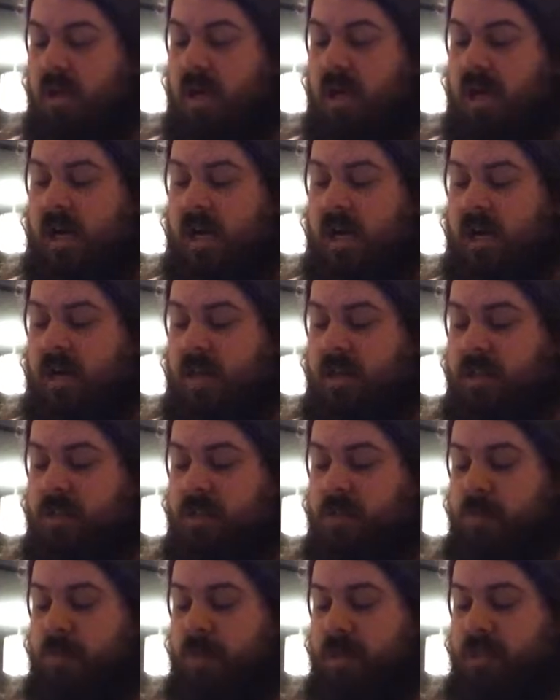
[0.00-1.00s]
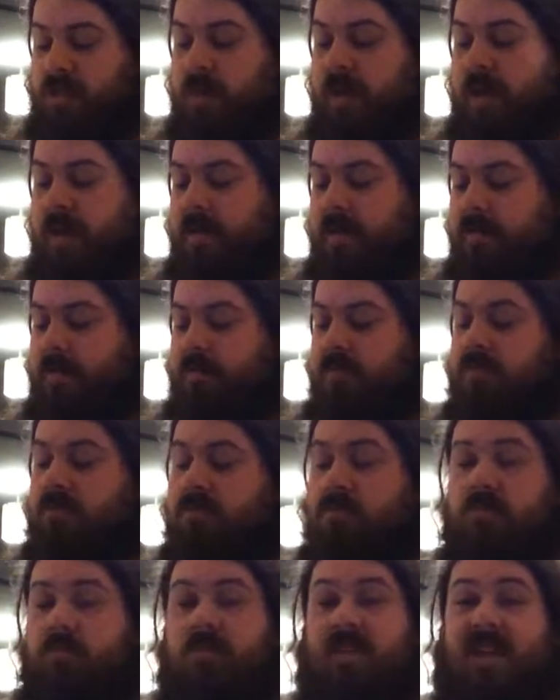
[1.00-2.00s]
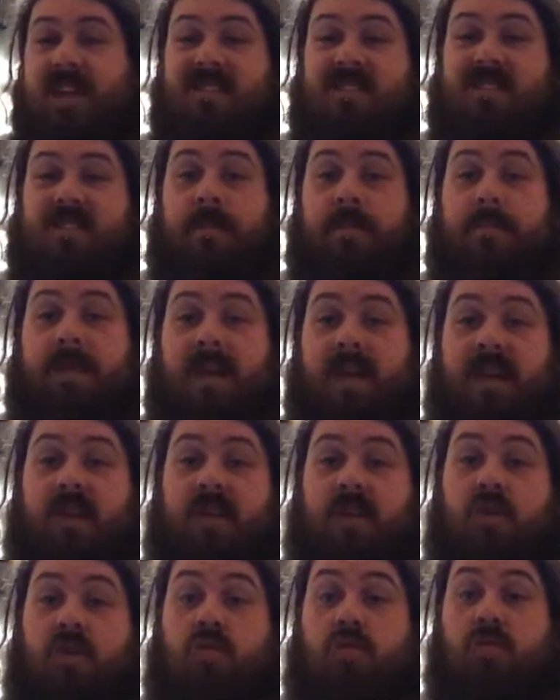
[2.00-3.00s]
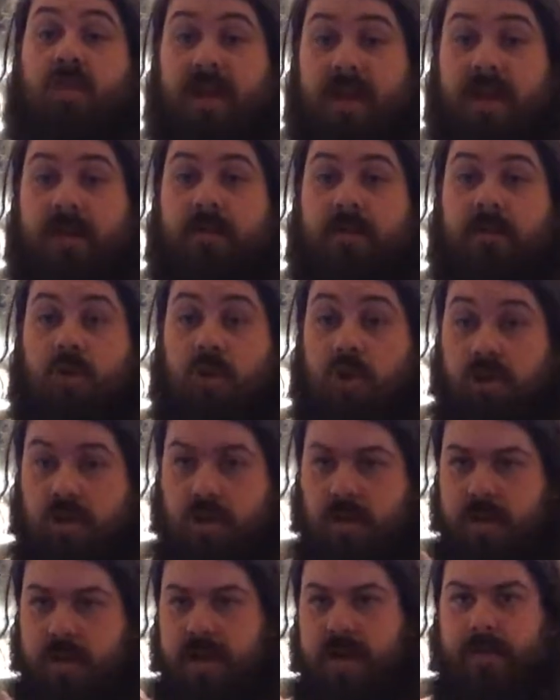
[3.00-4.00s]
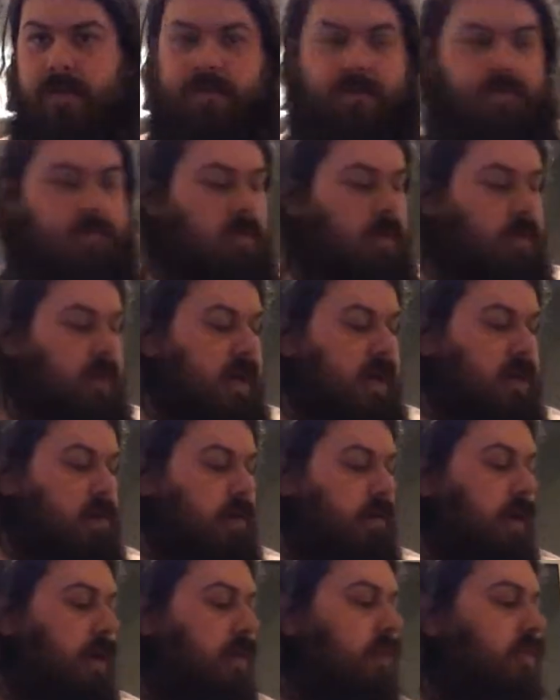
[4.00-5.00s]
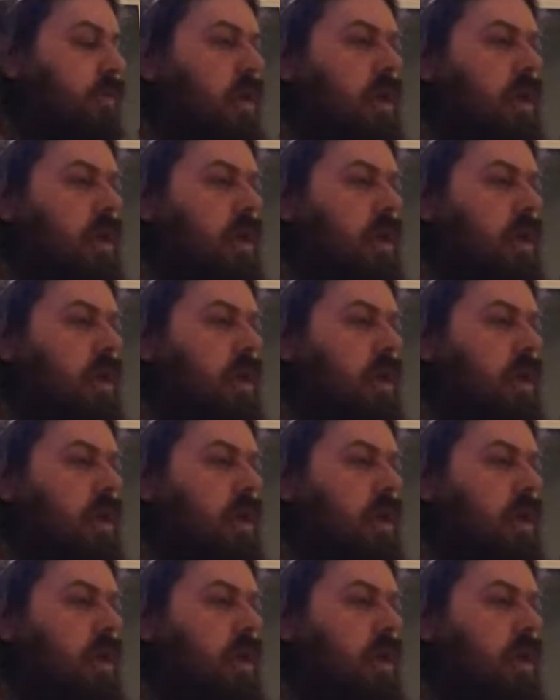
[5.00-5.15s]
It's pretty sweet. It's made in Korea, good Korea, not bad Korea.